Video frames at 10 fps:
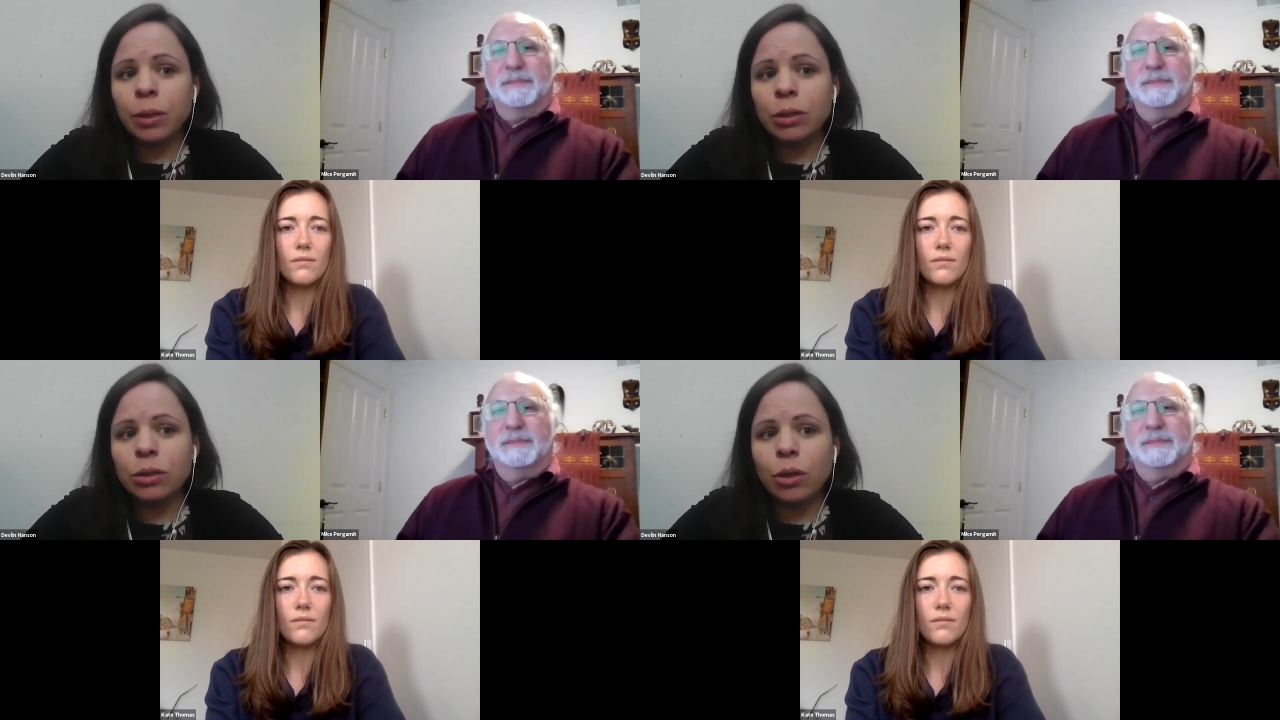
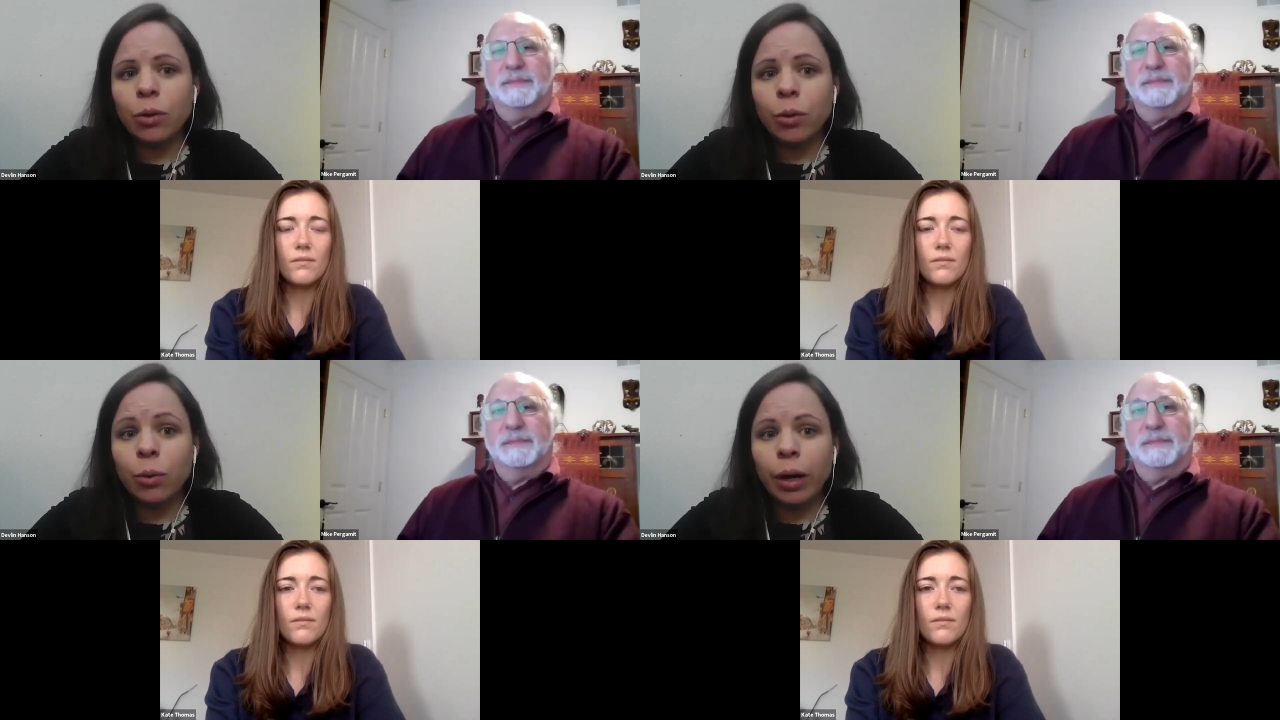
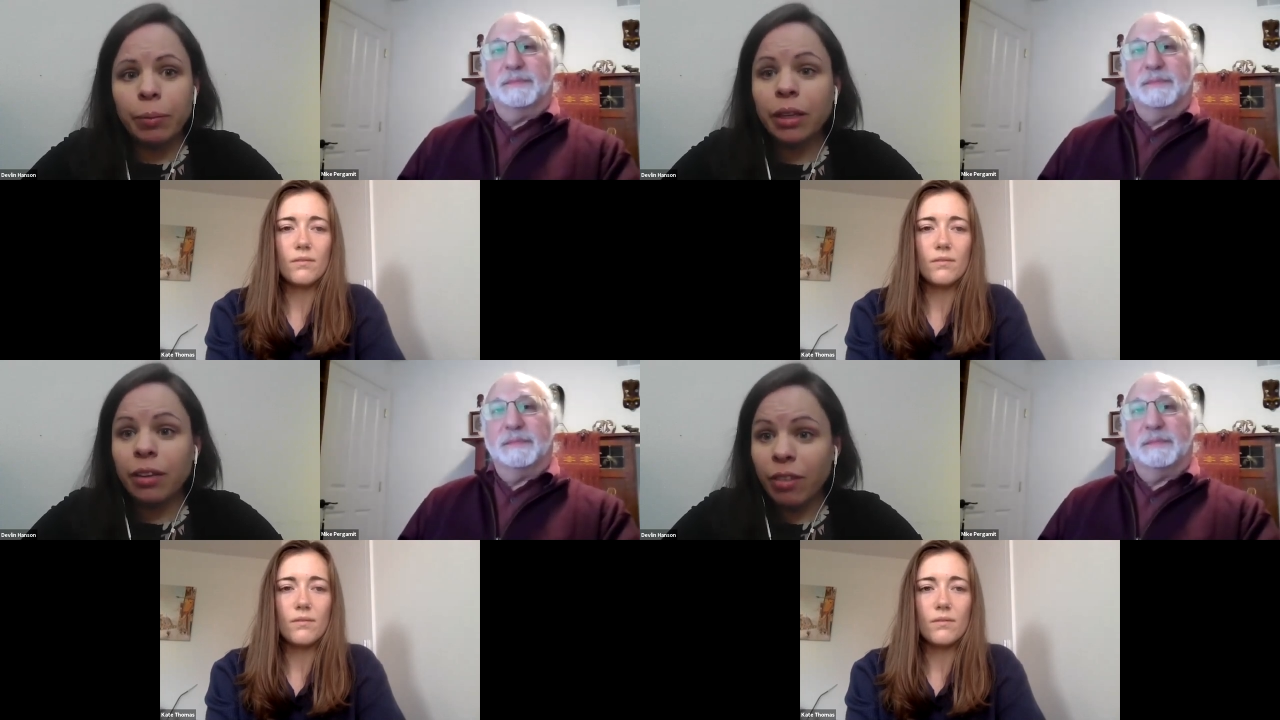Speaker 1: Um,
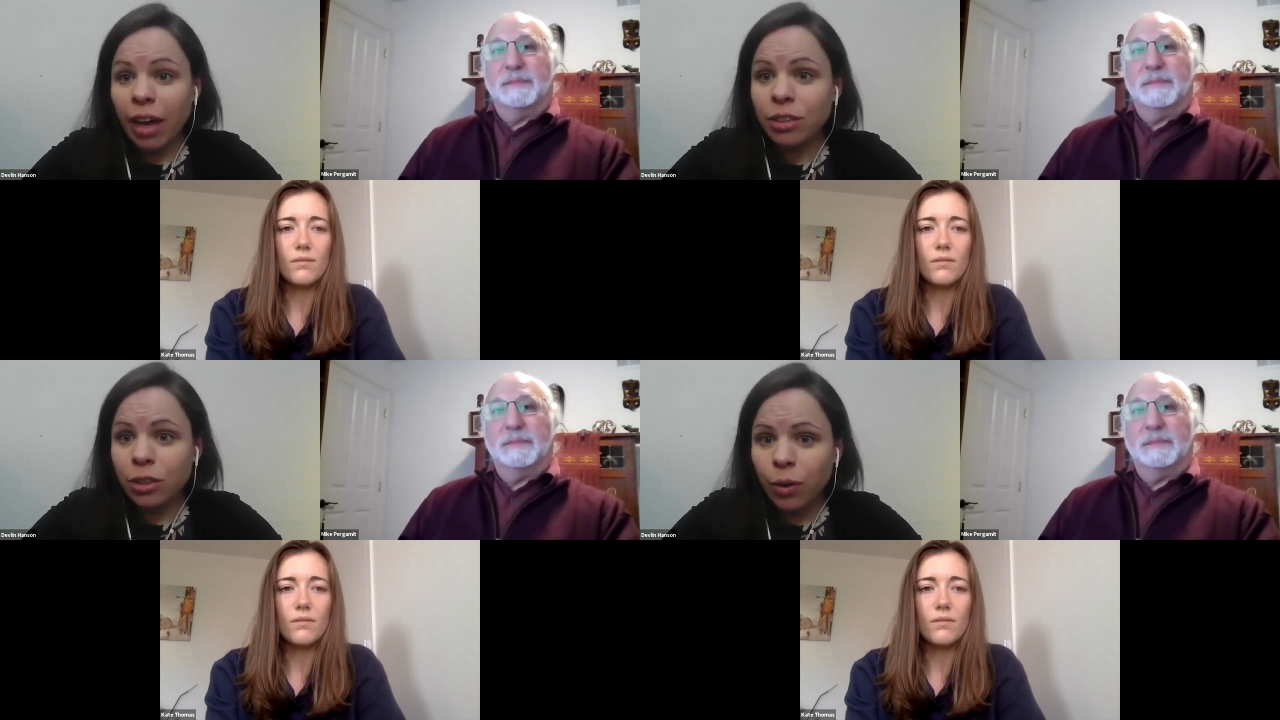so I
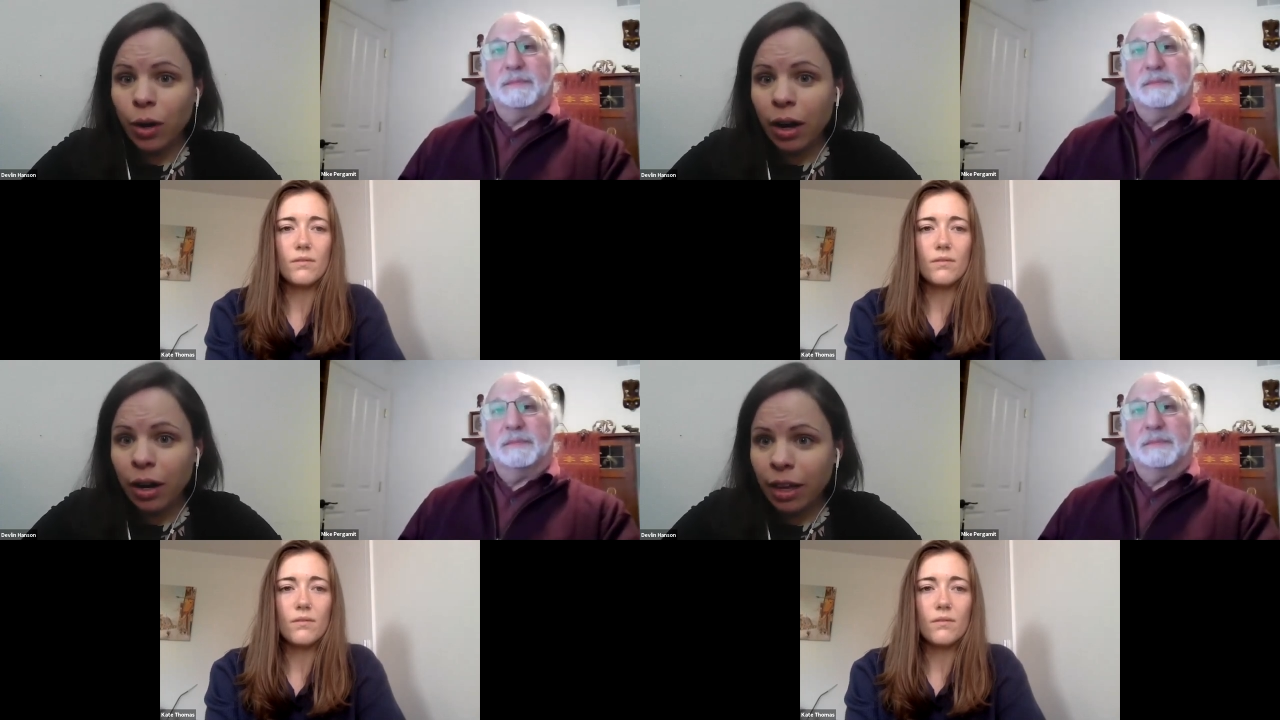believe,
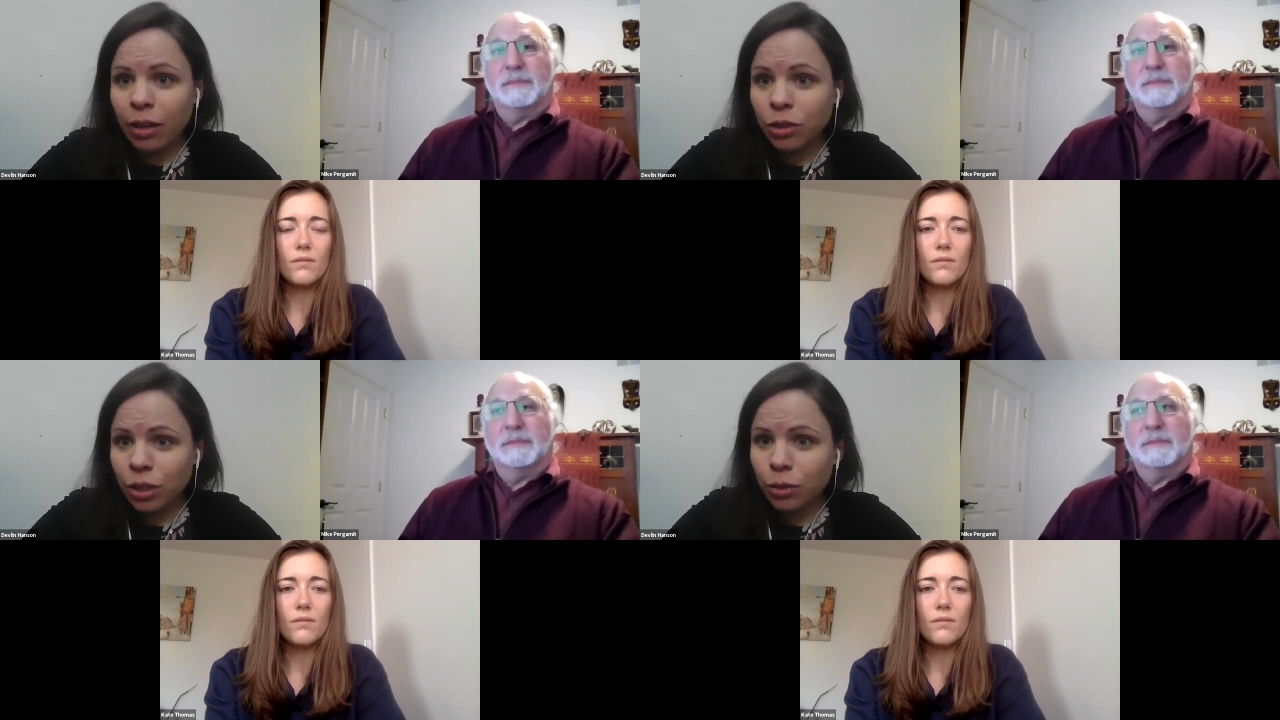yes, you
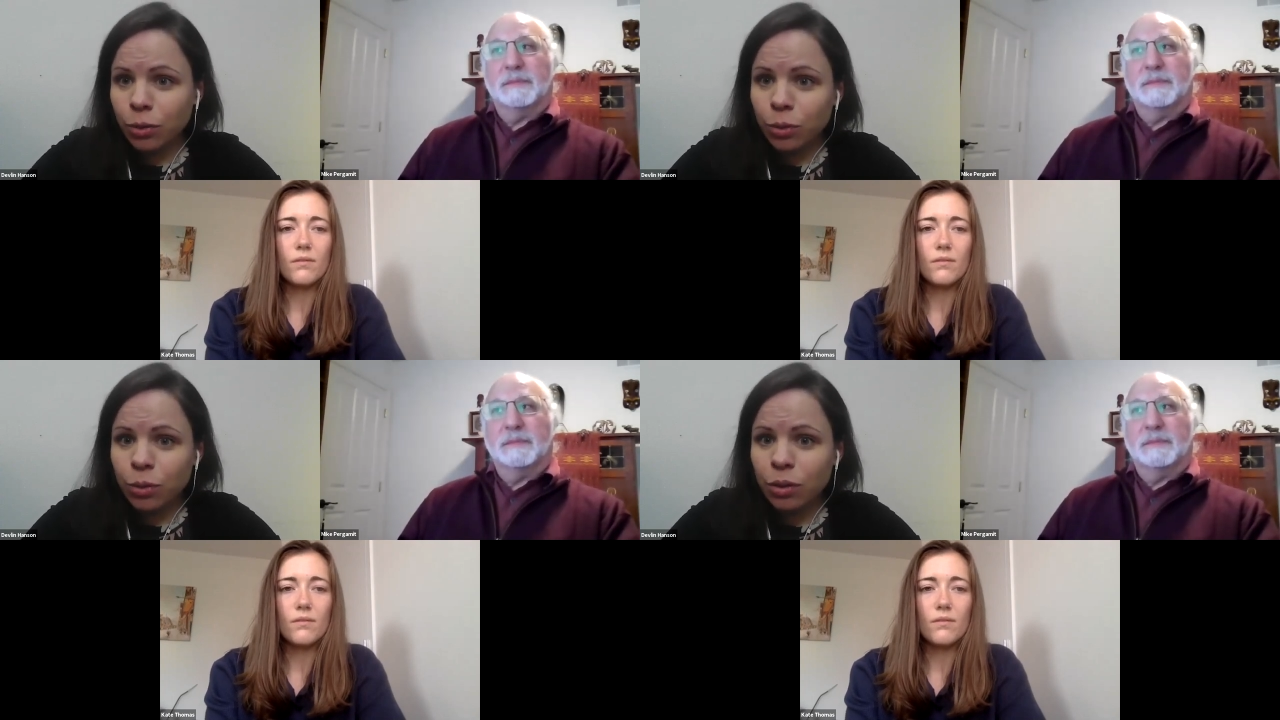are
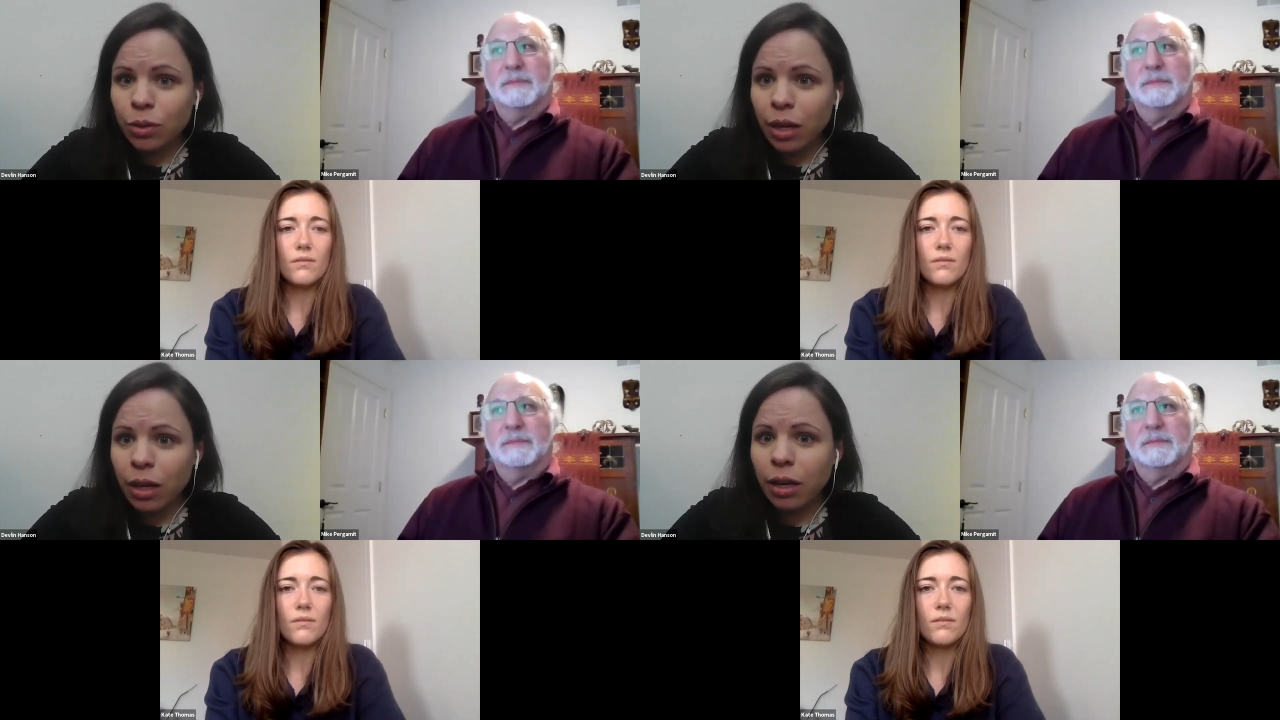allowed to
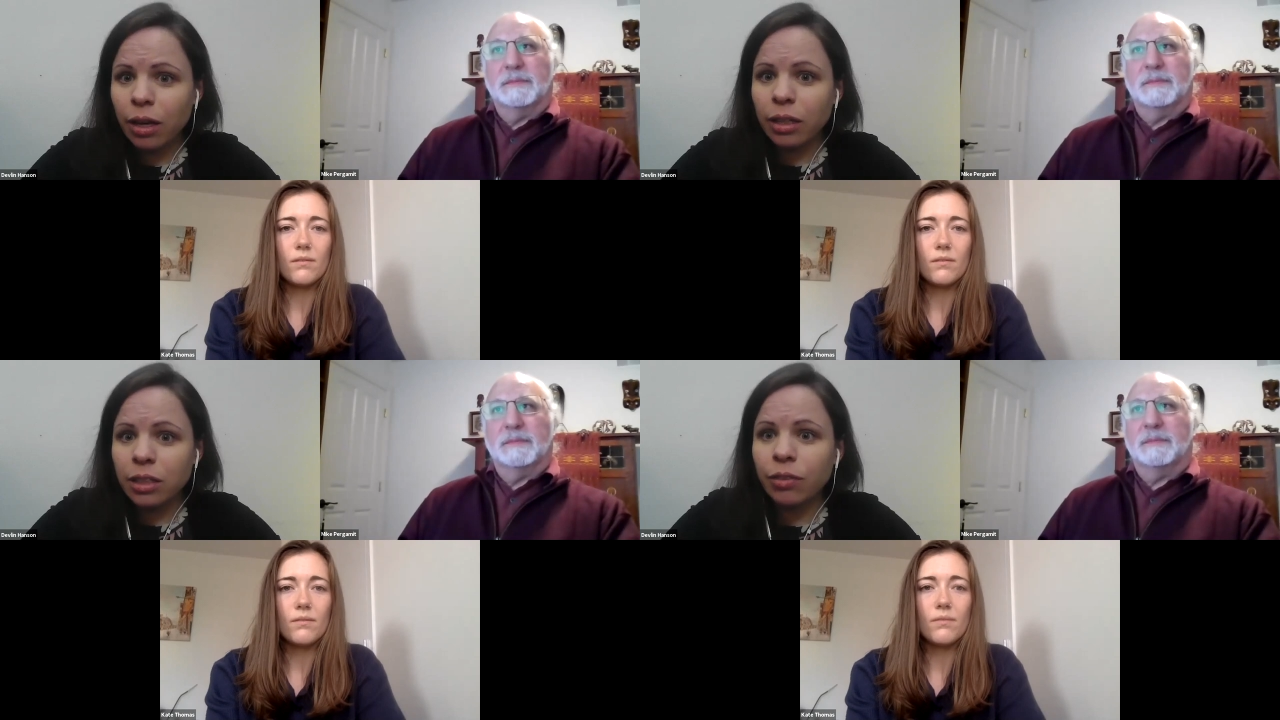use
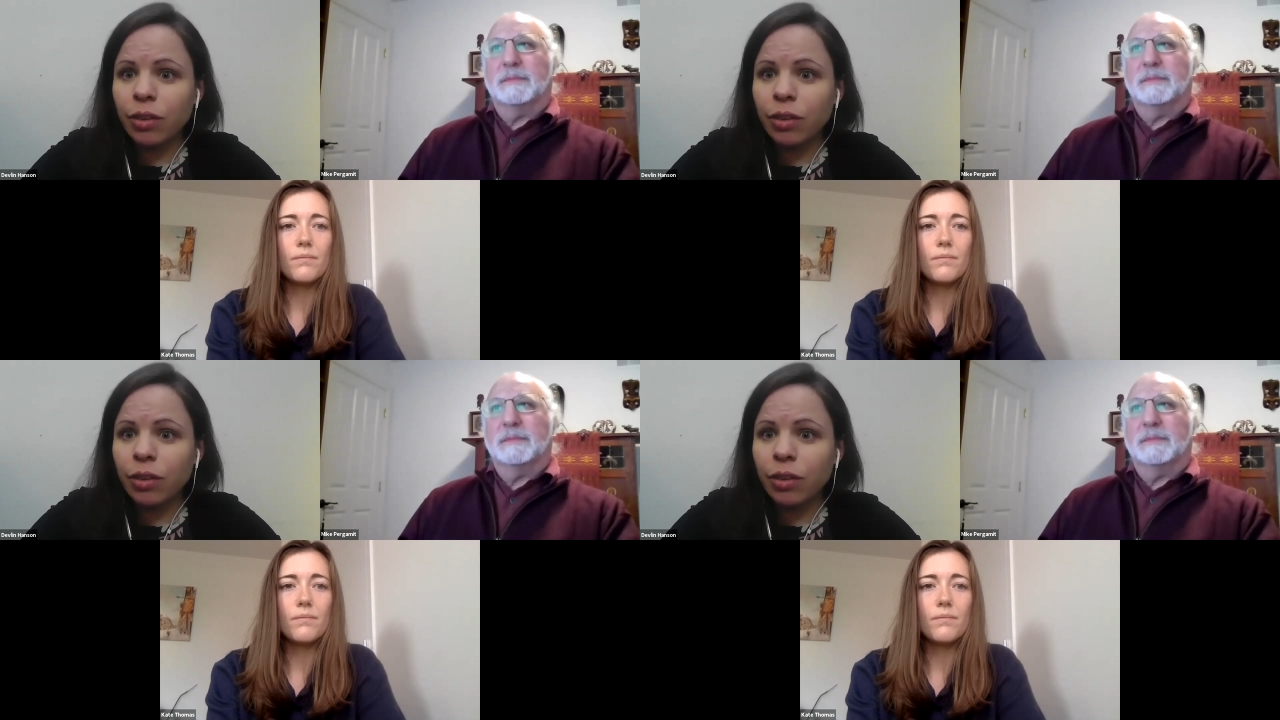the